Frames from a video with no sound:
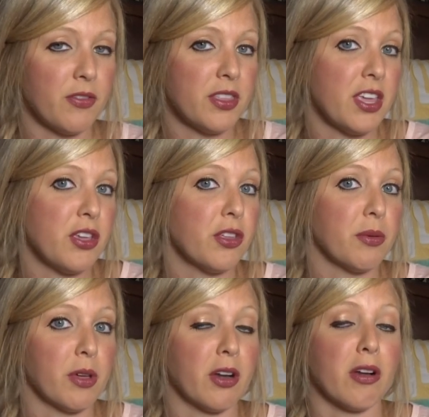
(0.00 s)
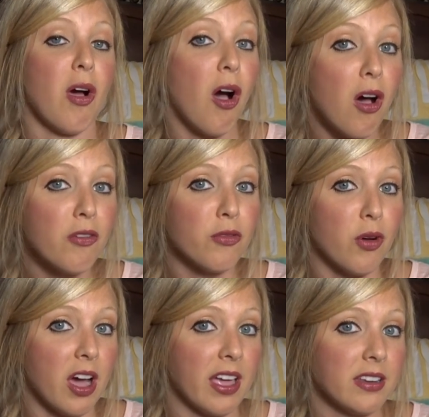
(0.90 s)
If you think you look better in
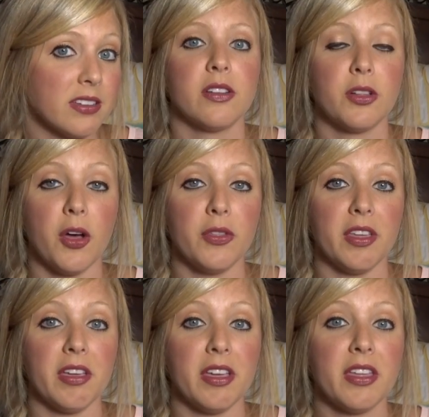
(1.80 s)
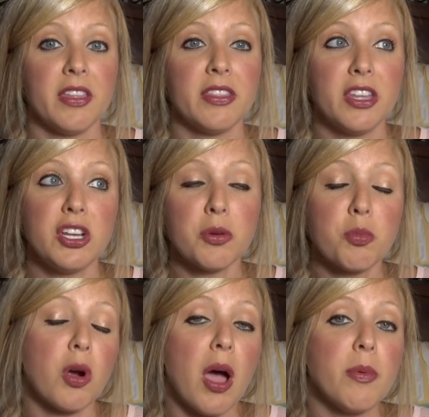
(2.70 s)
off-white clothing, then you're
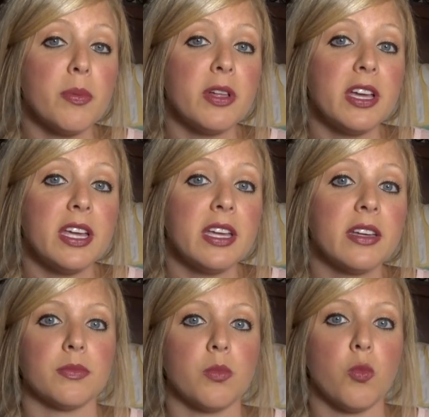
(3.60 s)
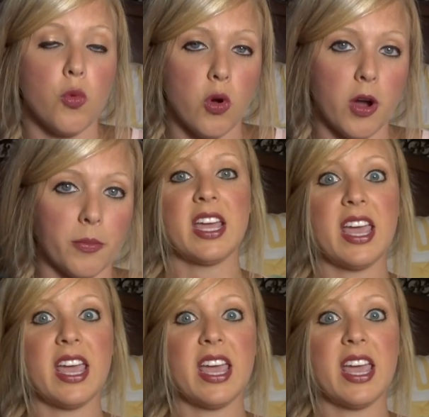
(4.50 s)
probably warm.